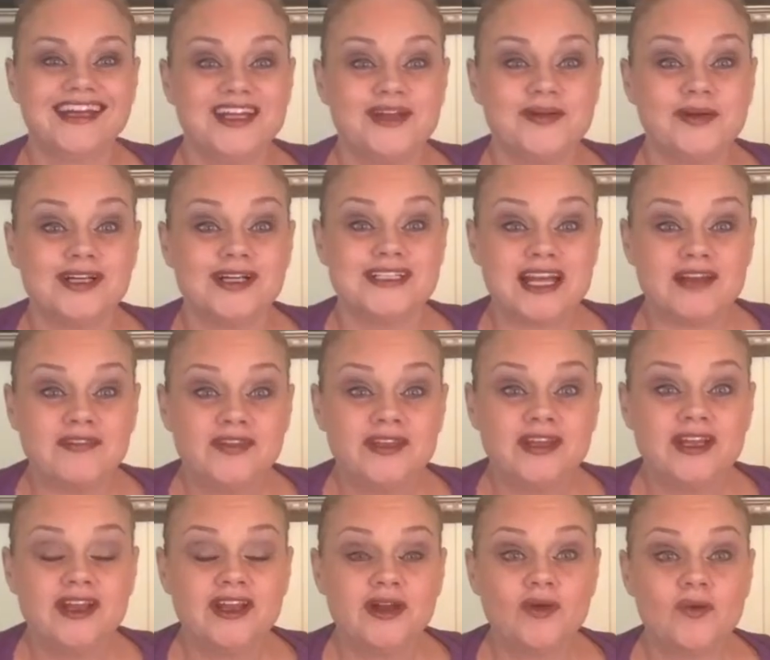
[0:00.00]
You are
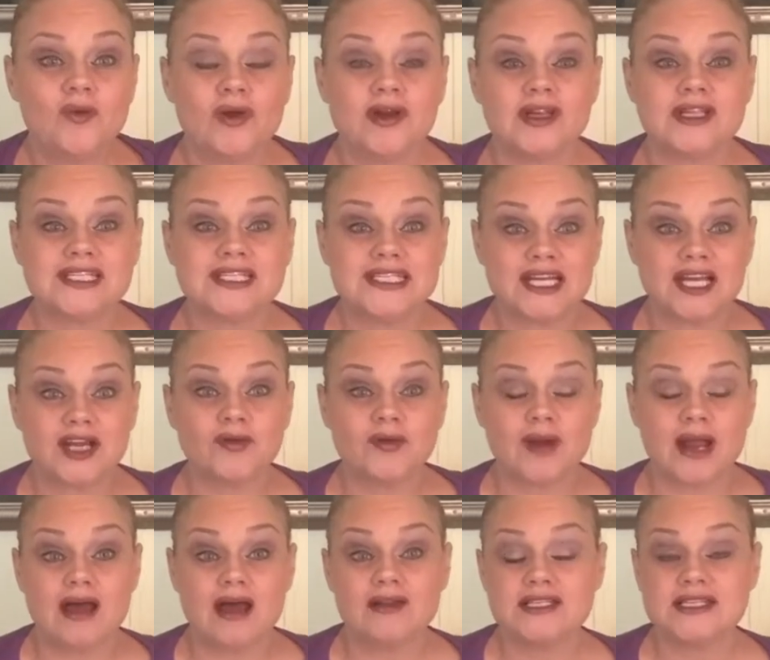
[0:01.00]
definitely going to want to stick
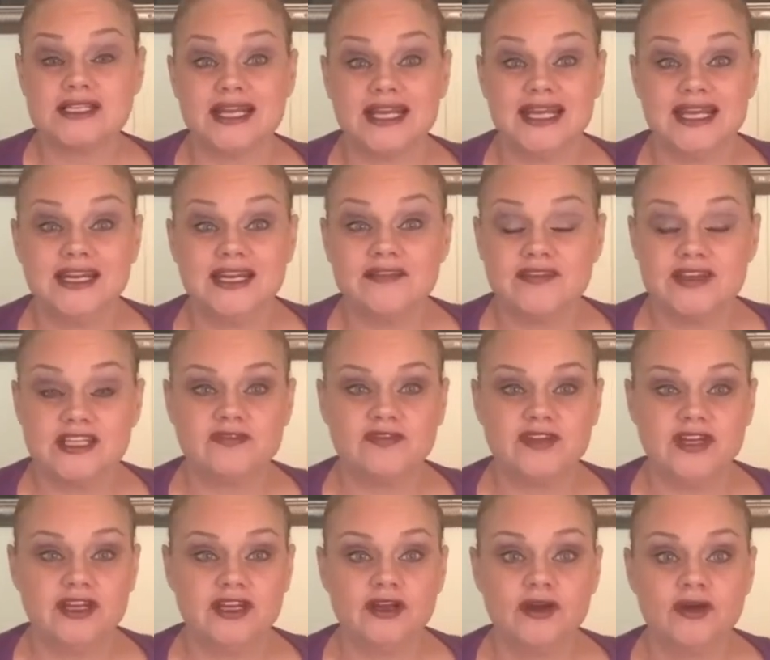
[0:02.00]
around to the end of this
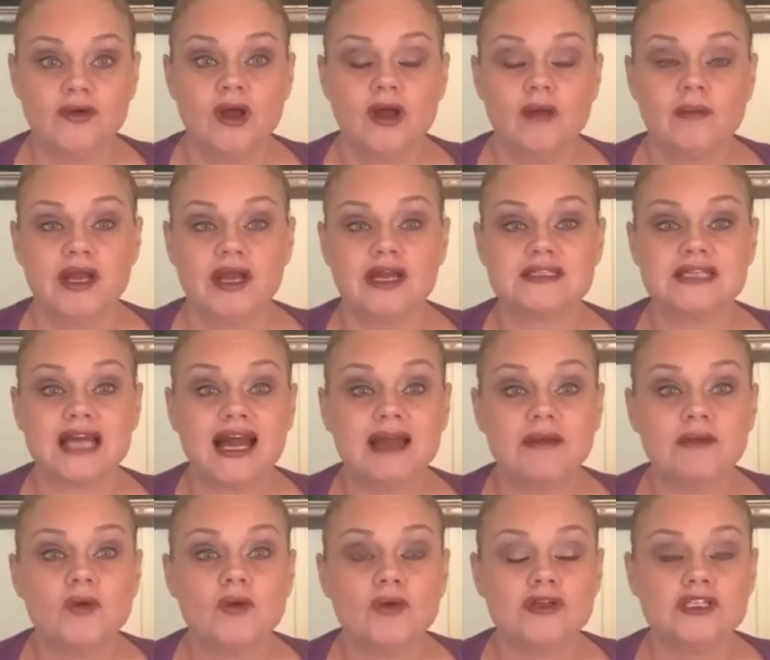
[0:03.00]
video because
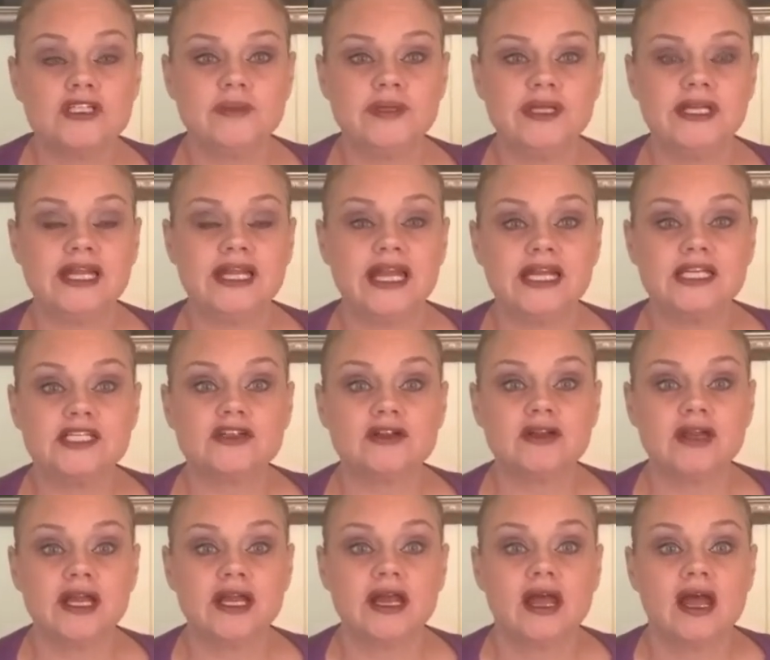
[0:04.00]
I'm going to be
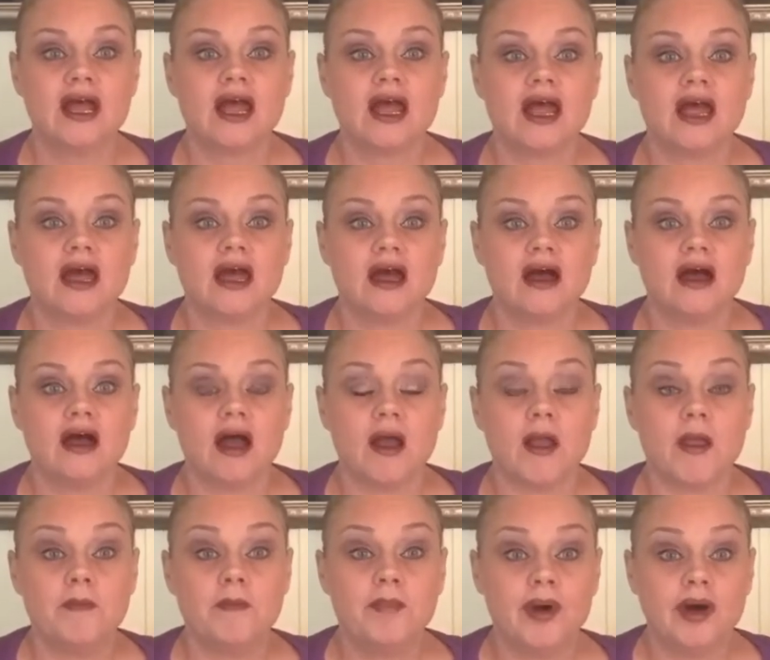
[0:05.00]
answering a
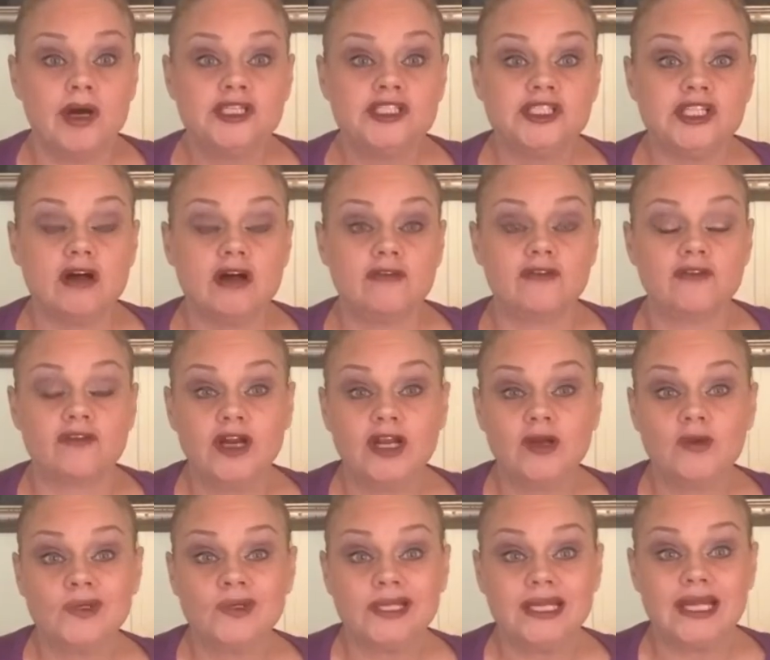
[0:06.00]
bunch of
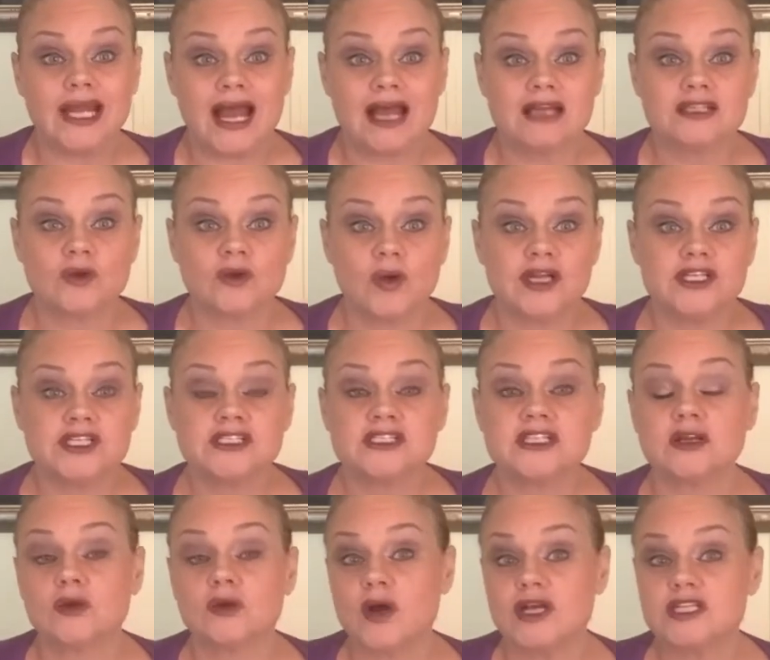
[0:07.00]
frequently asked questions
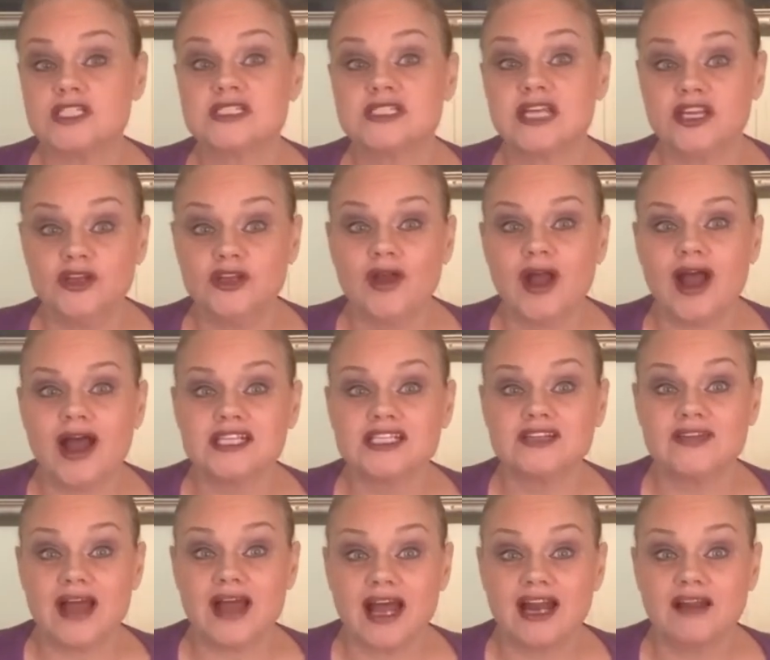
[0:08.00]
and questions that you guys
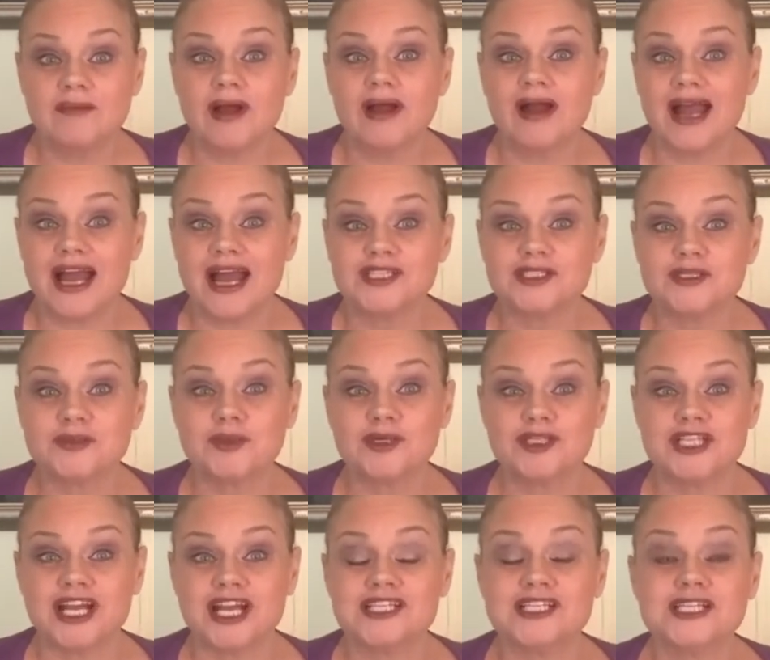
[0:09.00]
have had about astral
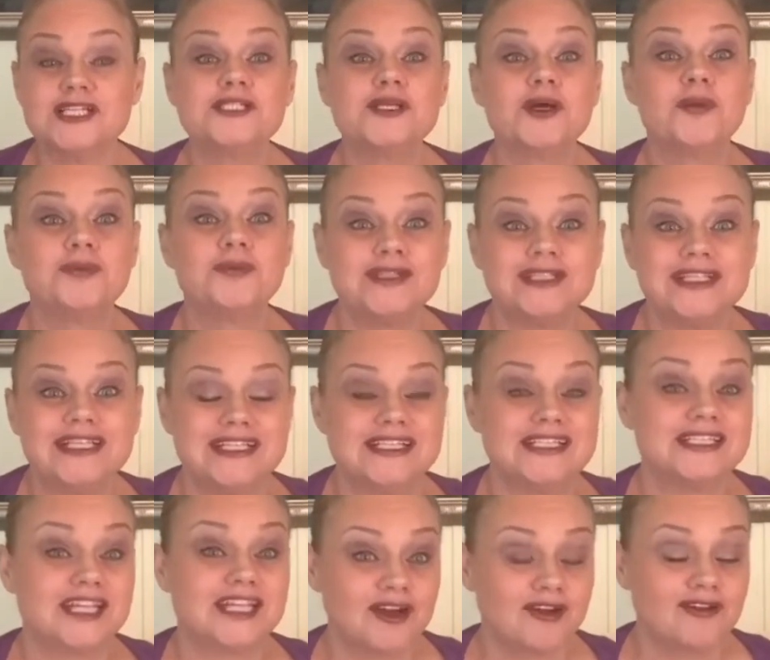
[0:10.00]
projection. So please
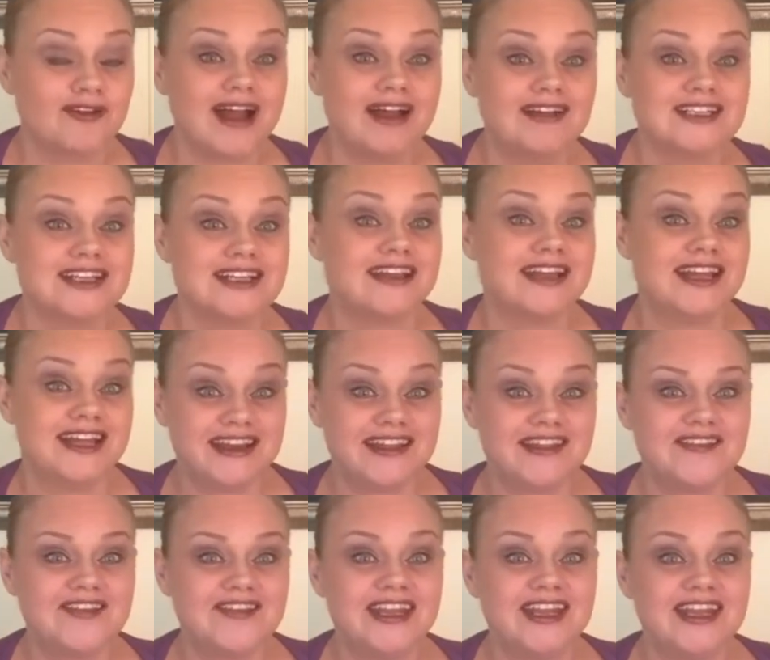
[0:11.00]
stick around to the end of
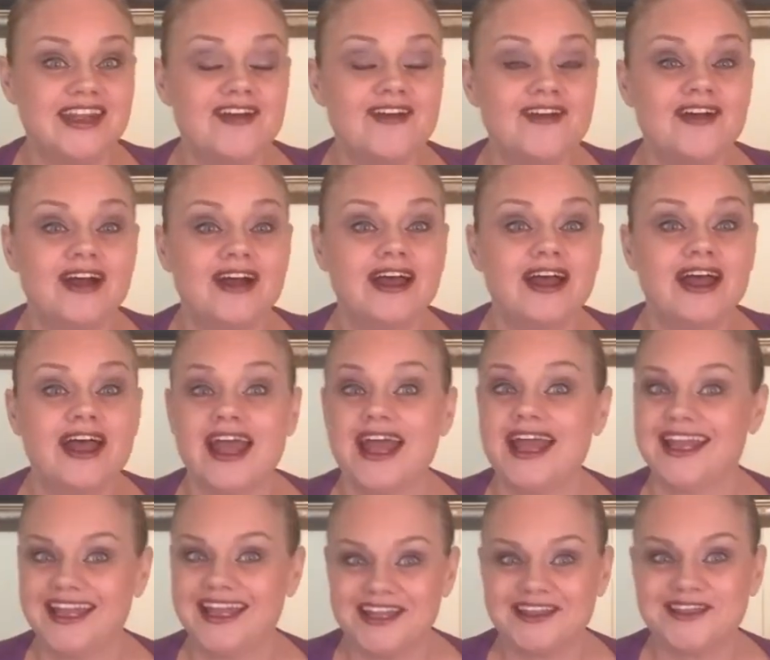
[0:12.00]
the video
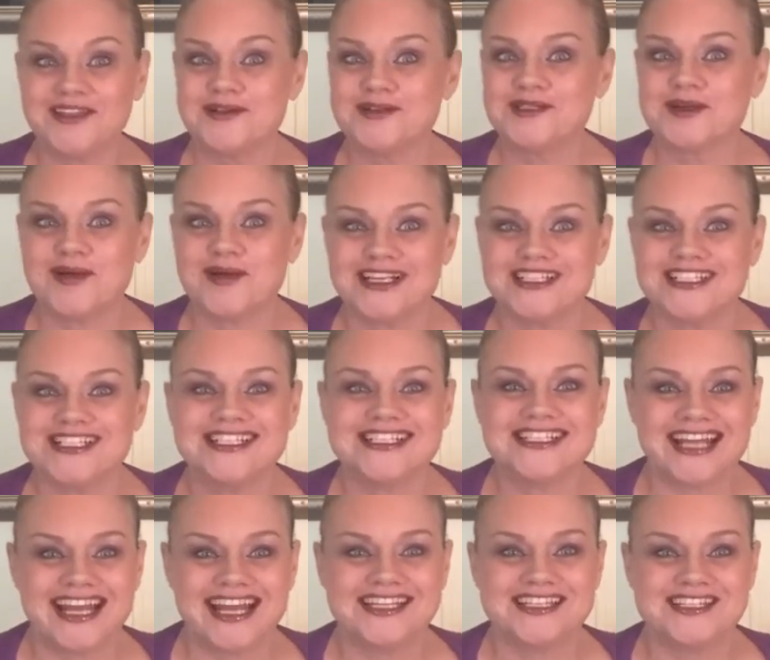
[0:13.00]
and get those
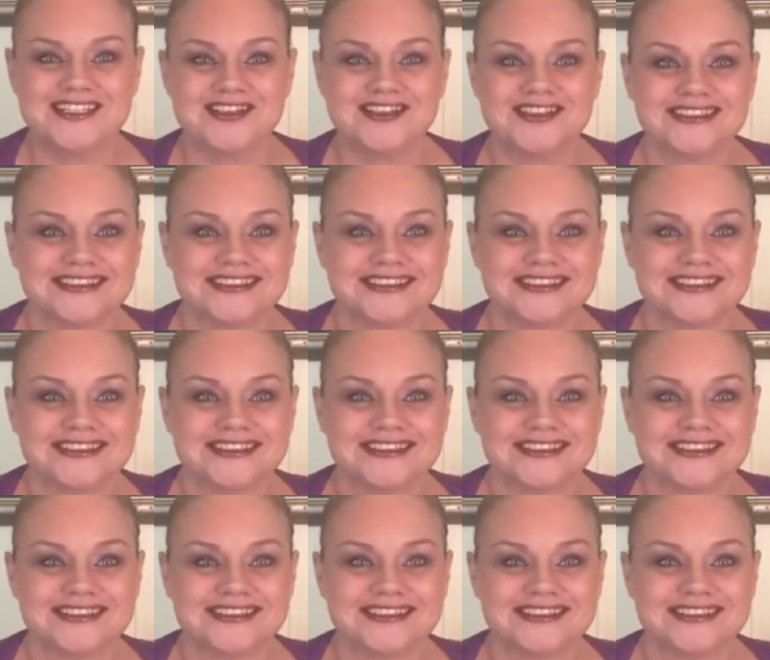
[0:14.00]
questions answered.